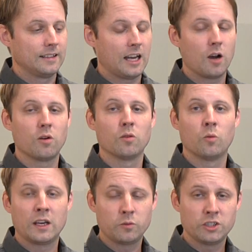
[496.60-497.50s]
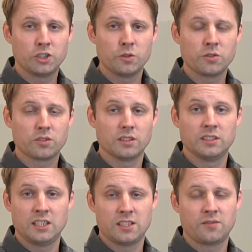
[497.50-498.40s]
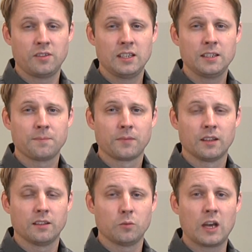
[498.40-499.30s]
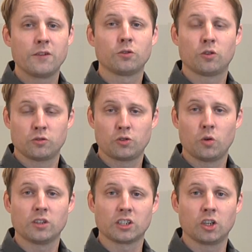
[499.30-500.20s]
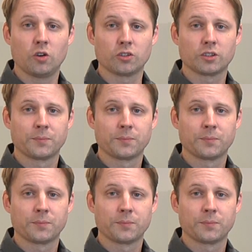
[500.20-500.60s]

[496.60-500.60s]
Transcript: Now, when we use GSV, we have to control the clock.